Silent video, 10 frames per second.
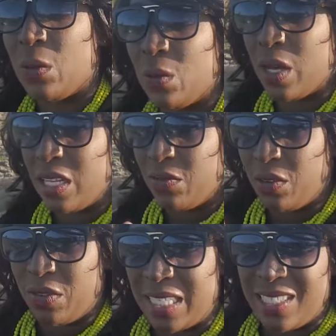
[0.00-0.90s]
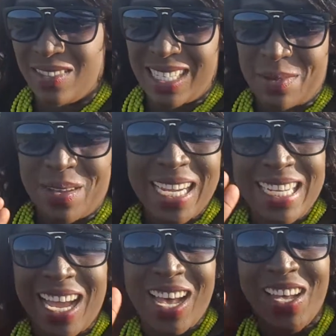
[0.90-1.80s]
a wonderful rest of the day. Bye
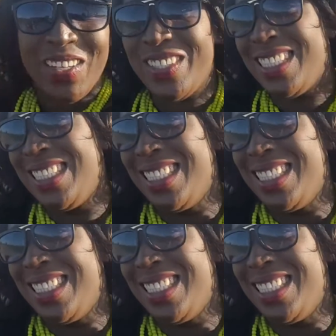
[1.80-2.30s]
now.